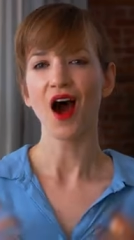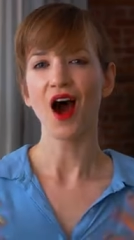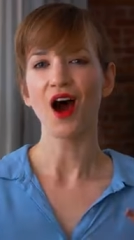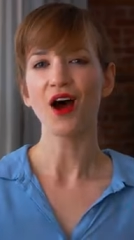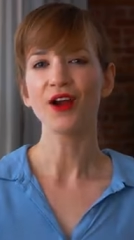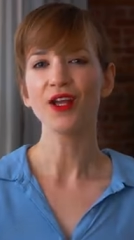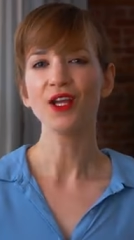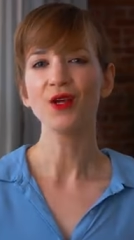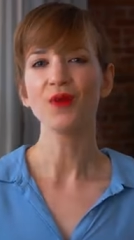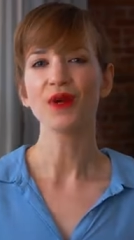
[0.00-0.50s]

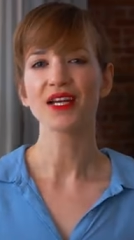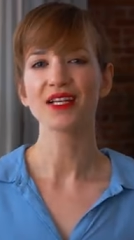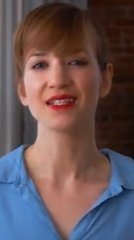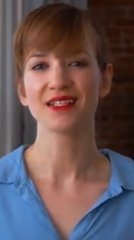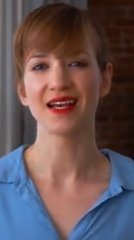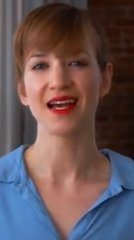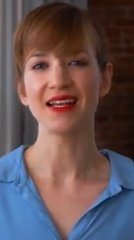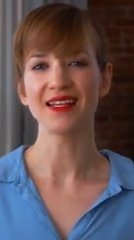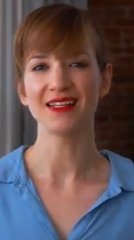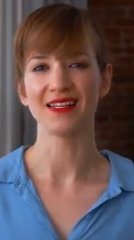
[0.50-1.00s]
Are you
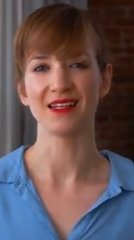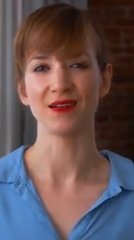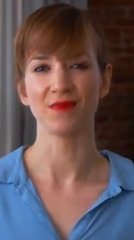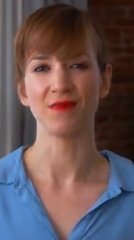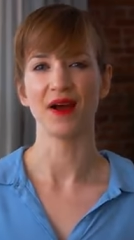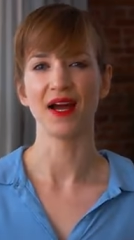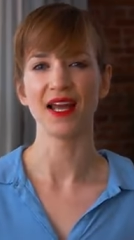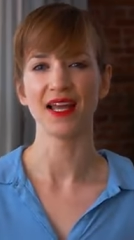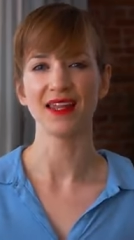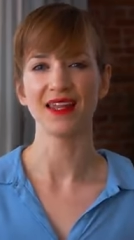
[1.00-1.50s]
excited
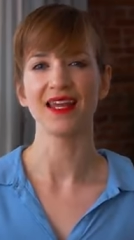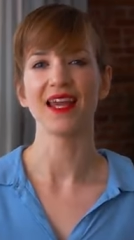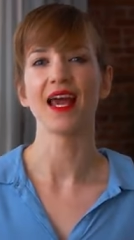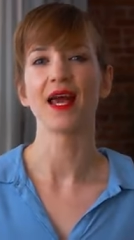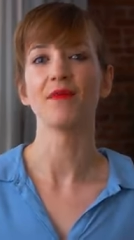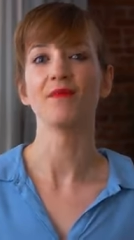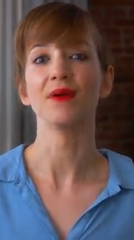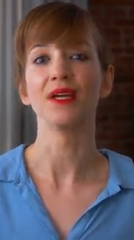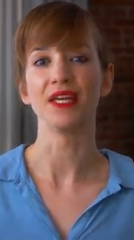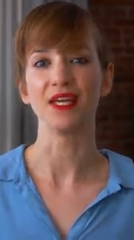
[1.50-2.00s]
by the
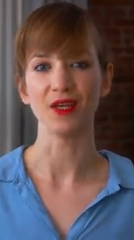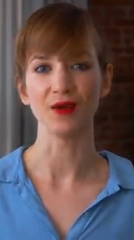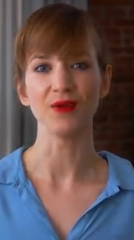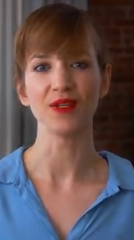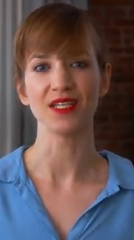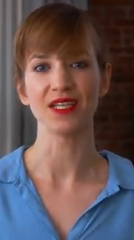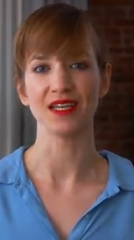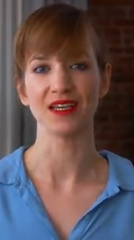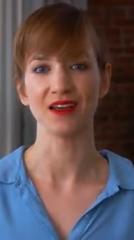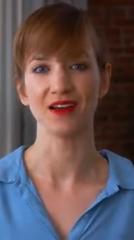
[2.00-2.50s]

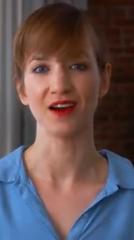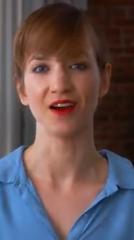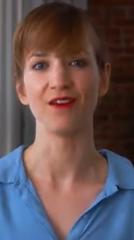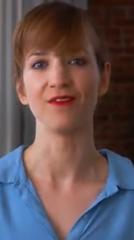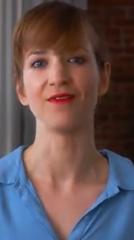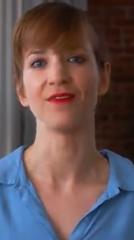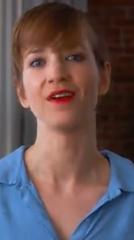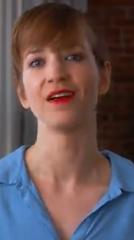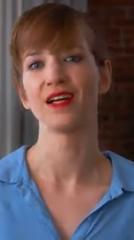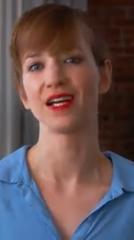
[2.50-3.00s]
ambiguity
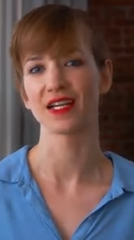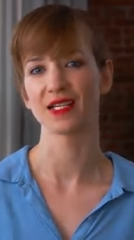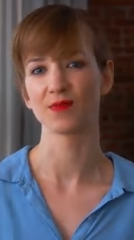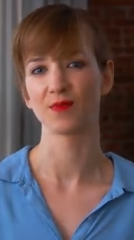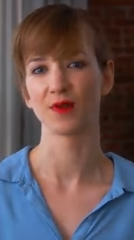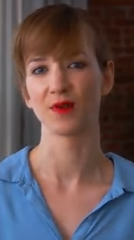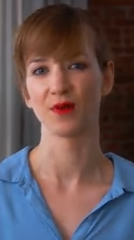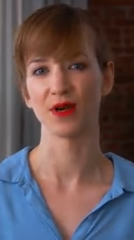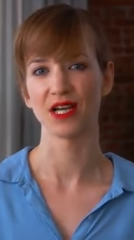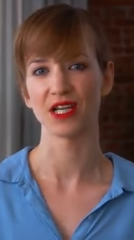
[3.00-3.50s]
of
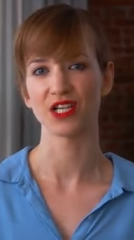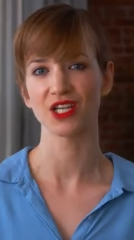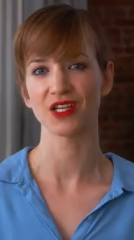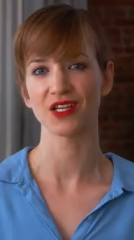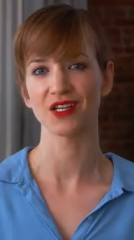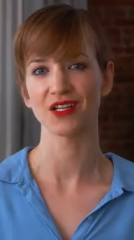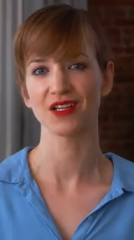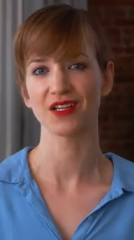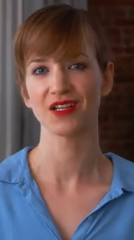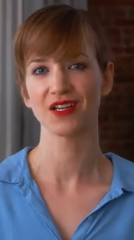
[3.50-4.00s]

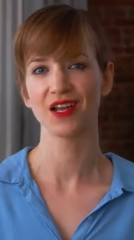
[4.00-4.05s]
exploration?